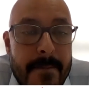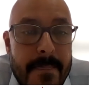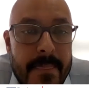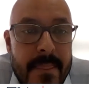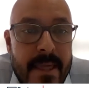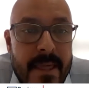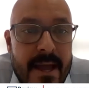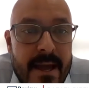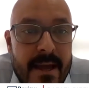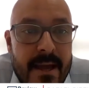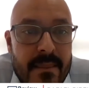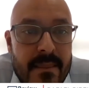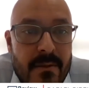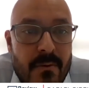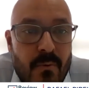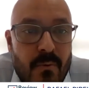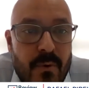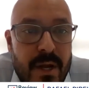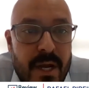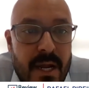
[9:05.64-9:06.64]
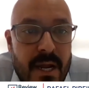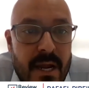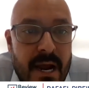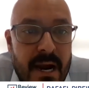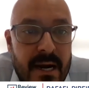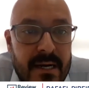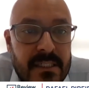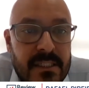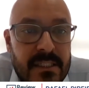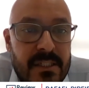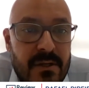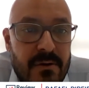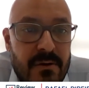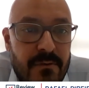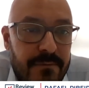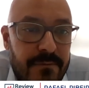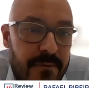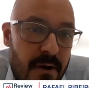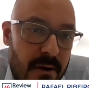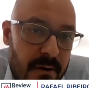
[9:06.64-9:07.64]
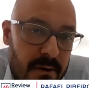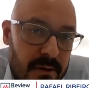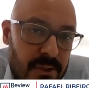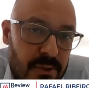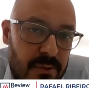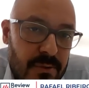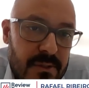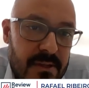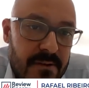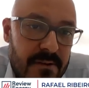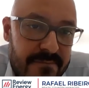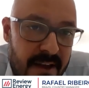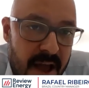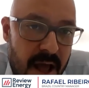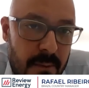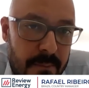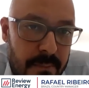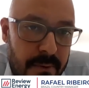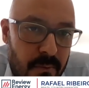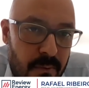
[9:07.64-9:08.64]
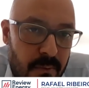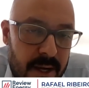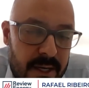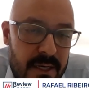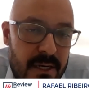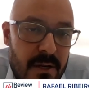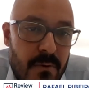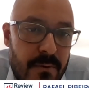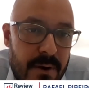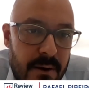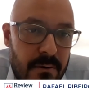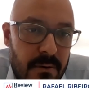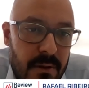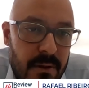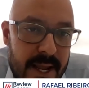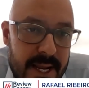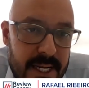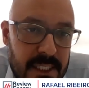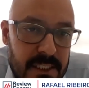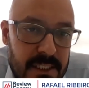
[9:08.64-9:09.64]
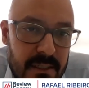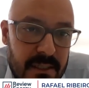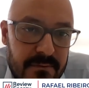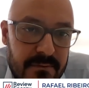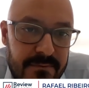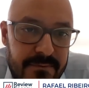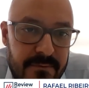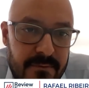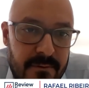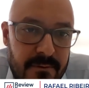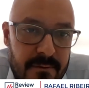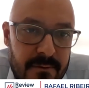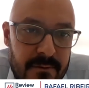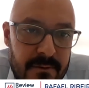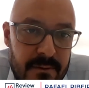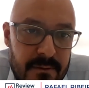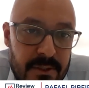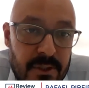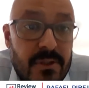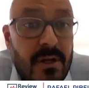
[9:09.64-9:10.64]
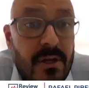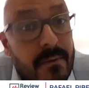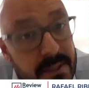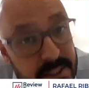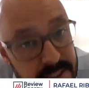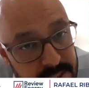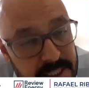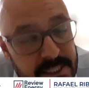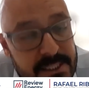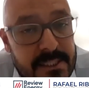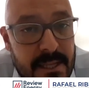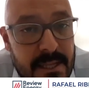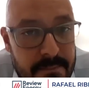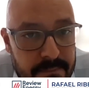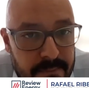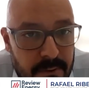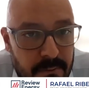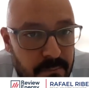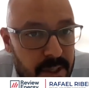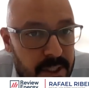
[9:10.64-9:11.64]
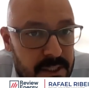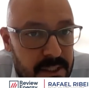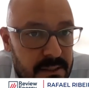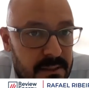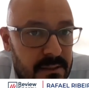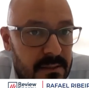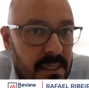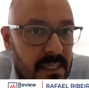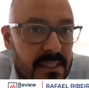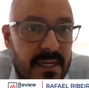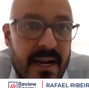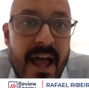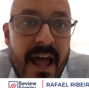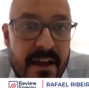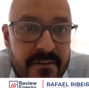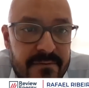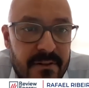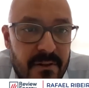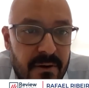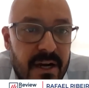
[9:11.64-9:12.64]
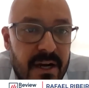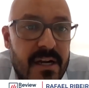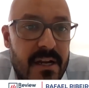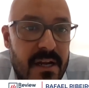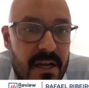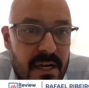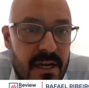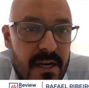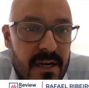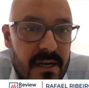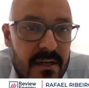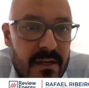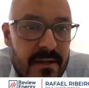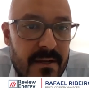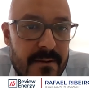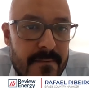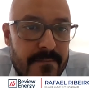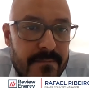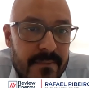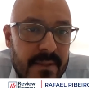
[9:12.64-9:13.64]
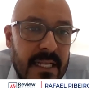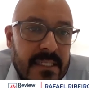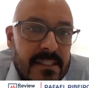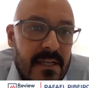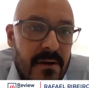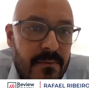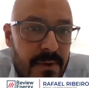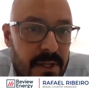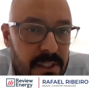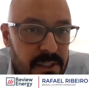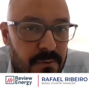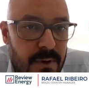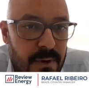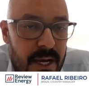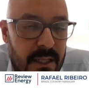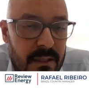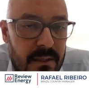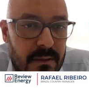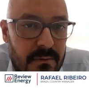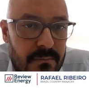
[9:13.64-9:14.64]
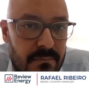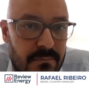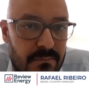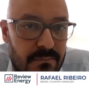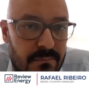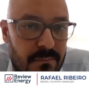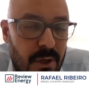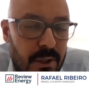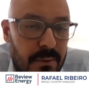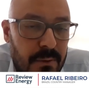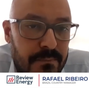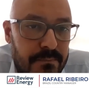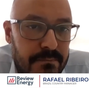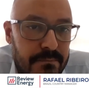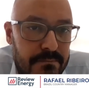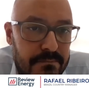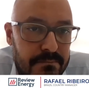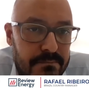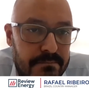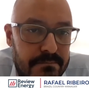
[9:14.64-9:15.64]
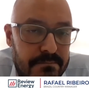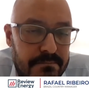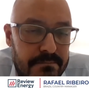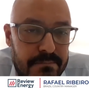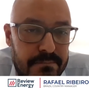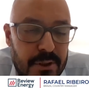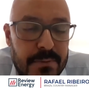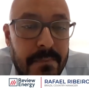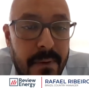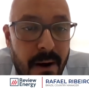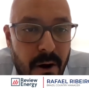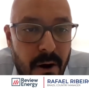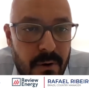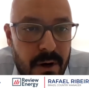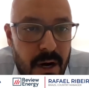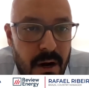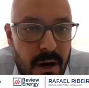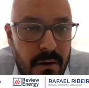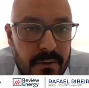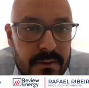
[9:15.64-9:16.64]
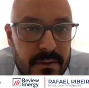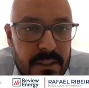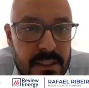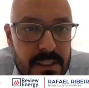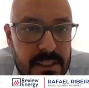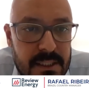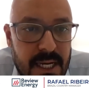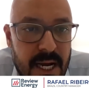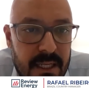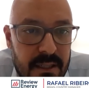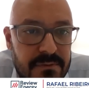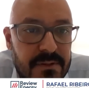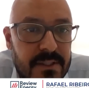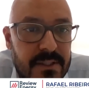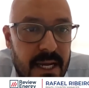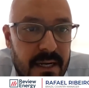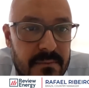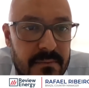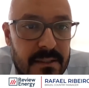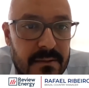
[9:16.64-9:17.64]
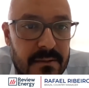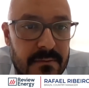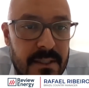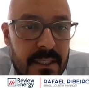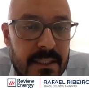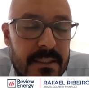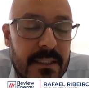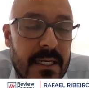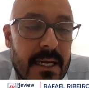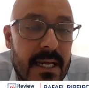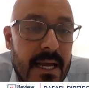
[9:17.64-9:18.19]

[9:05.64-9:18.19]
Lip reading: Then we are still focused to develop one new regulation for storage system, which doesn't have it locally here. That's the reason we are not put power on this kind of segment, right?